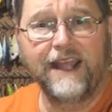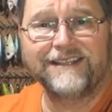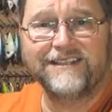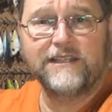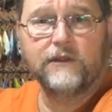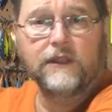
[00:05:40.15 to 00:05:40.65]

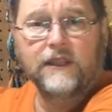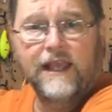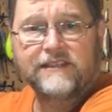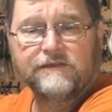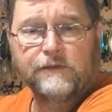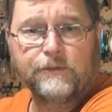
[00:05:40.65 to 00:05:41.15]
and still
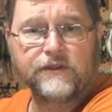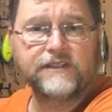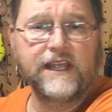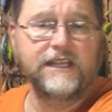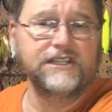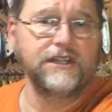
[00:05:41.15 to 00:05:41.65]
less of a
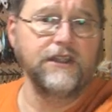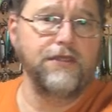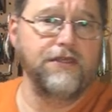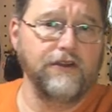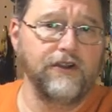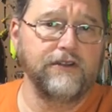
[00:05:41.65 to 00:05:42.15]
percentage in the
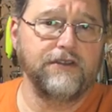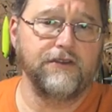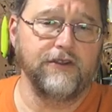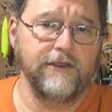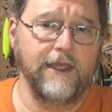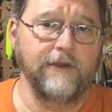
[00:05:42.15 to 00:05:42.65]
third
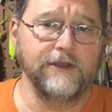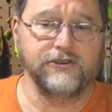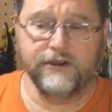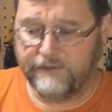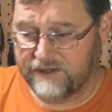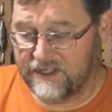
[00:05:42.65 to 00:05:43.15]
third of that
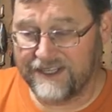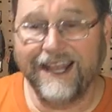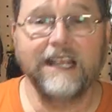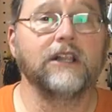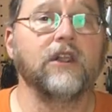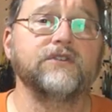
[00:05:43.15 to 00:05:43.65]
retrieve as it's
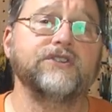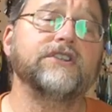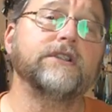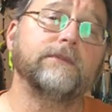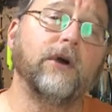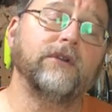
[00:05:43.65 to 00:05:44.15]
getting closer
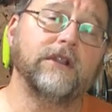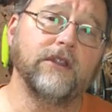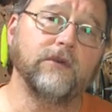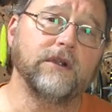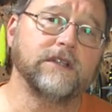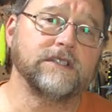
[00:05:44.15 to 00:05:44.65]
to the boat, in
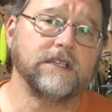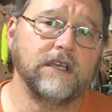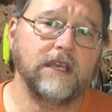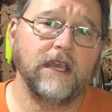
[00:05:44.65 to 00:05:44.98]
other words.